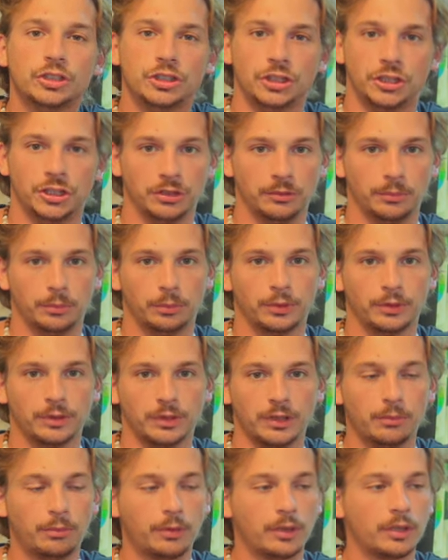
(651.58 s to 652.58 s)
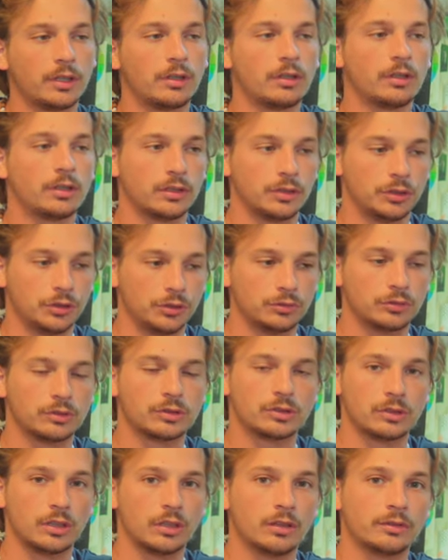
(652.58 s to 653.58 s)
cheap. In particular, used
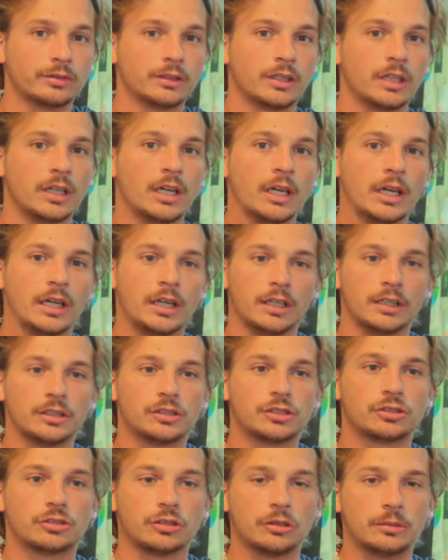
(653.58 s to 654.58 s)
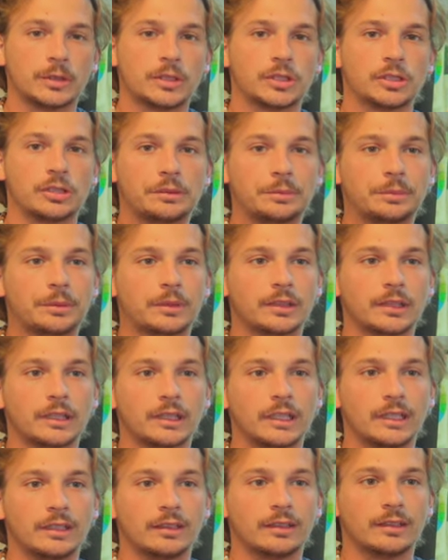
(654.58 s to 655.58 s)
stuff is so much cheaper
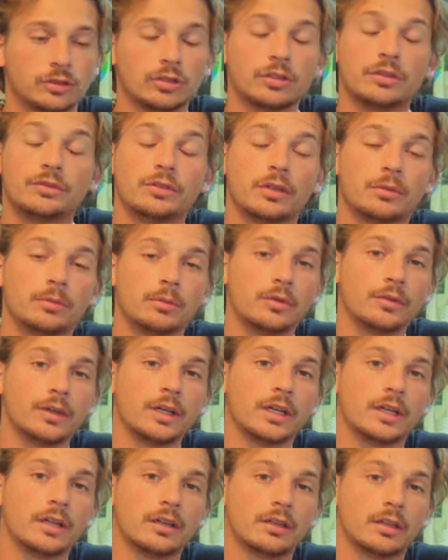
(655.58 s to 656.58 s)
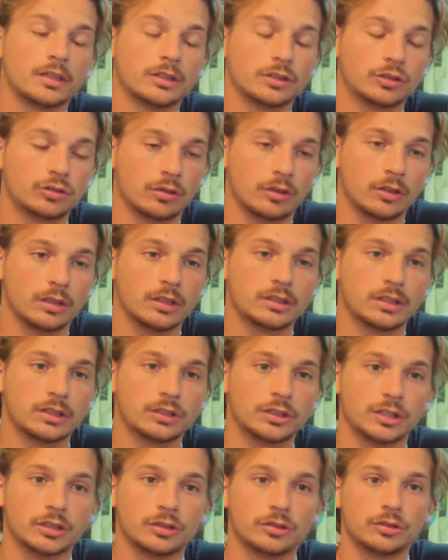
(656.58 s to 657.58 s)
than Italy. So if you're moving here, I strongly
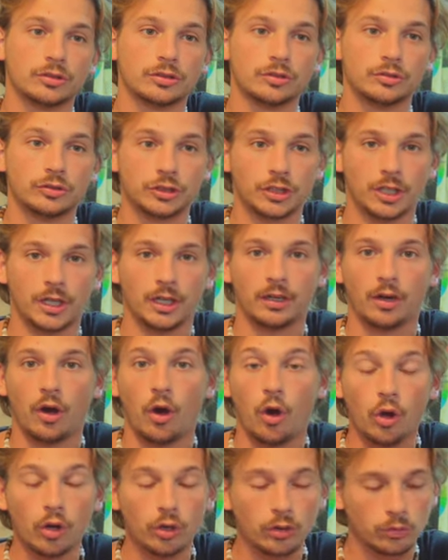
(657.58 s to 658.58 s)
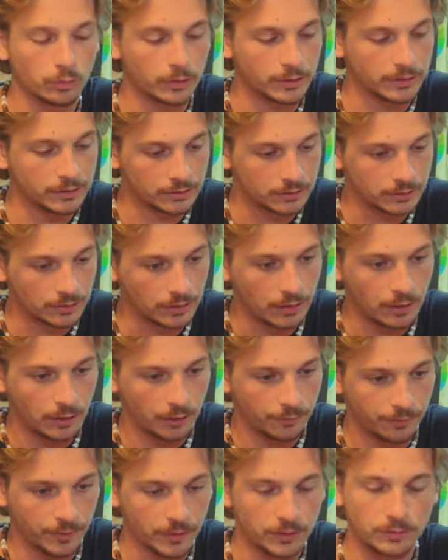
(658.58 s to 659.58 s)
suggest you to check always
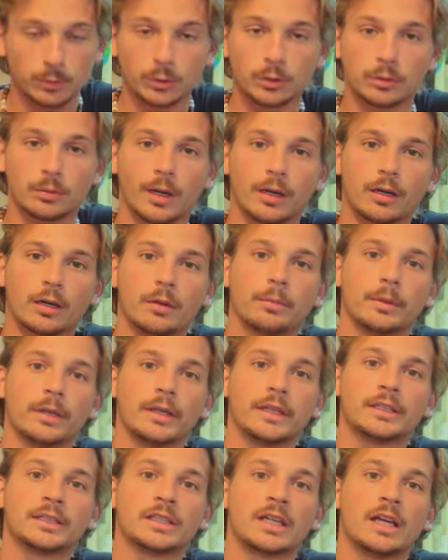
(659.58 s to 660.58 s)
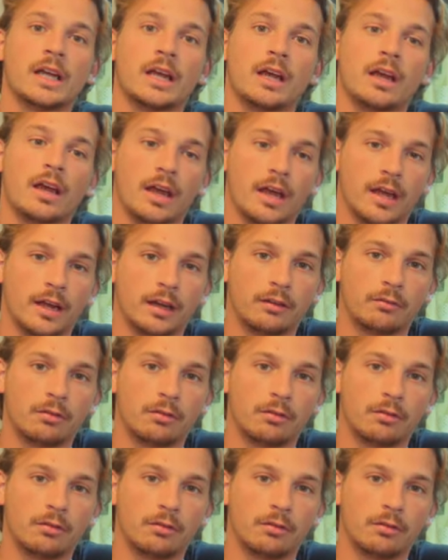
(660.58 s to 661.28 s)
Facebook Marketplace and